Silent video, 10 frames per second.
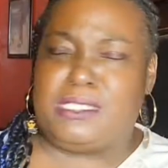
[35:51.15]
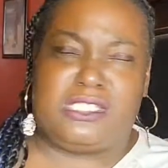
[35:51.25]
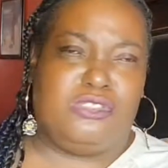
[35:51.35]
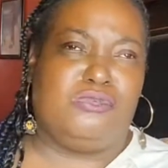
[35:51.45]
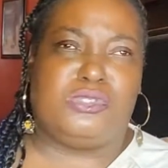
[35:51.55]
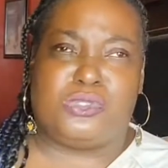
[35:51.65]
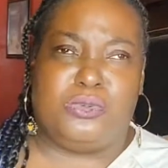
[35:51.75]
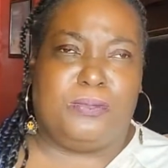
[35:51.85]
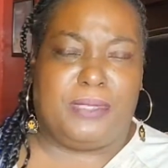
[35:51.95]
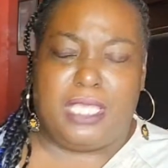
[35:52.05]
I'm going to see you
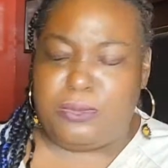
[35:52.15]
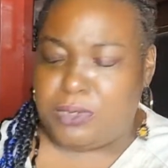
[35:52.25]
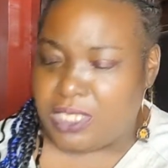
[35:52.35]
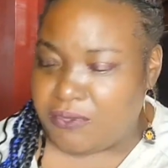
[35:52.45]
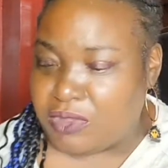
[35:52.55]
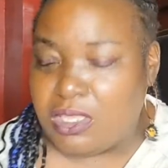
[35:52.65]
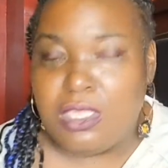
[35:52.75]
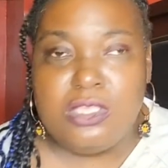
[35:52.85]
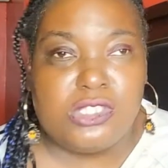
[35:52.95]
soon. Bye. Whatever.